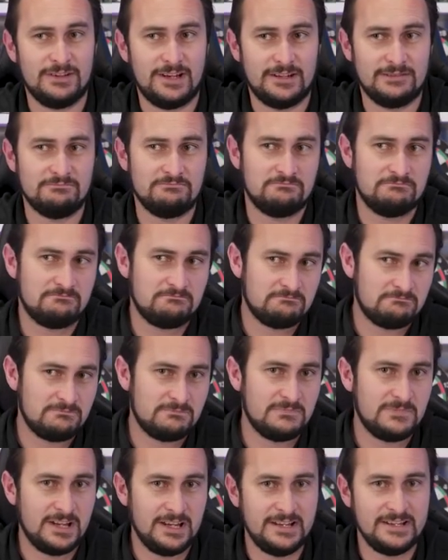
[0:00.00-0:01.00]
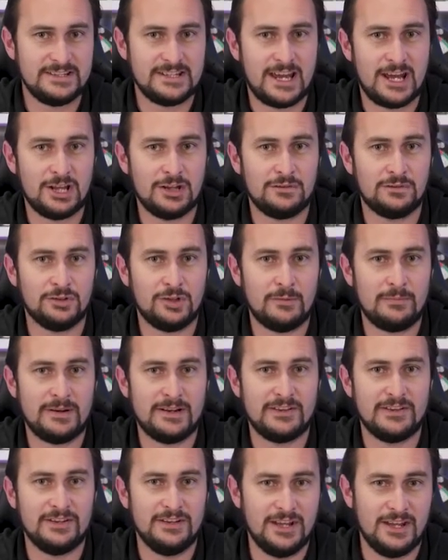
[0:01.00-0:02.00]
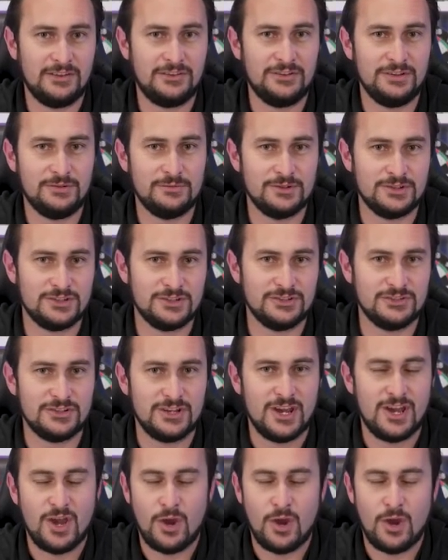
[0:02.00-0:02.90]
And it is a hell of a lot better than nothing, which is